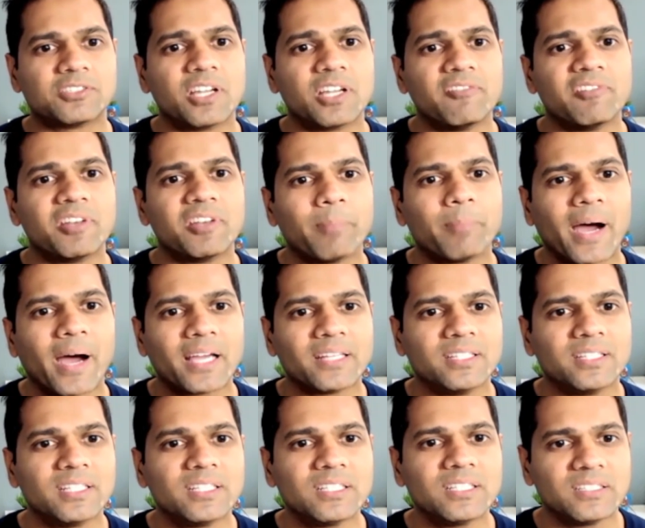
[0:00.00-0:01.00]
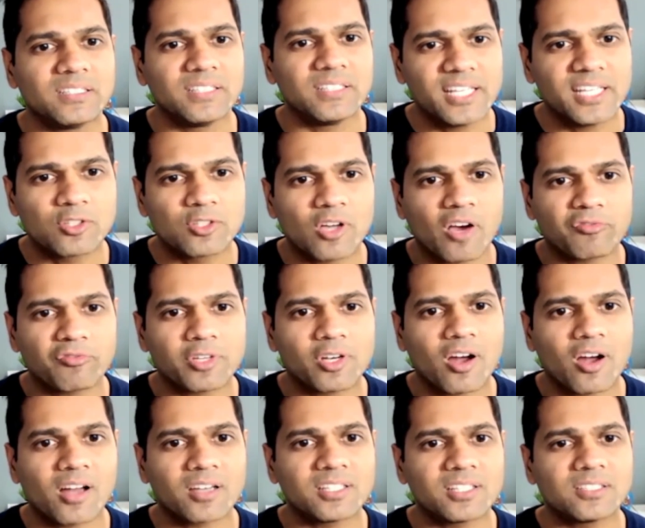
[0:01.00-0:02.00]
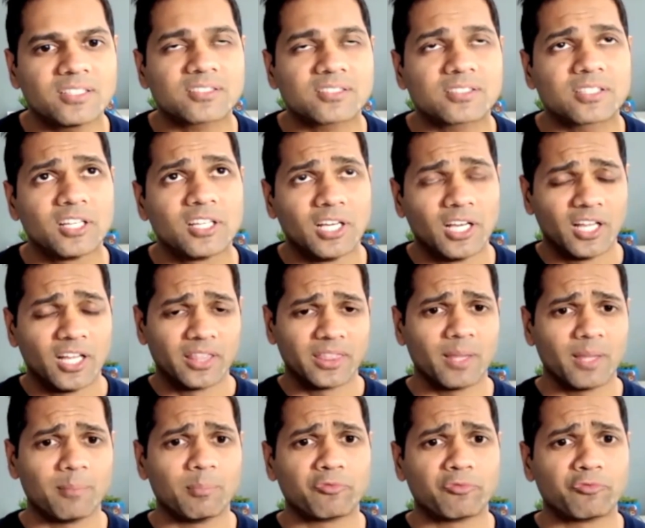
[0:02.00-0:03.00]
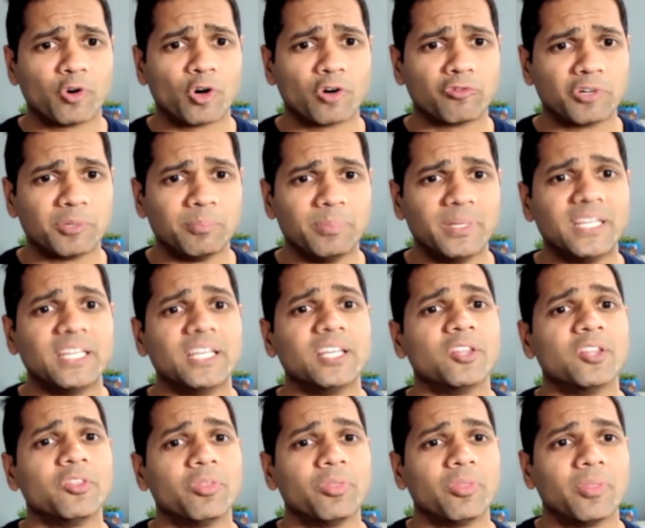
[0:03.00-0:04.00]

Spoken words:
driven by the needs of your audience. Number four would be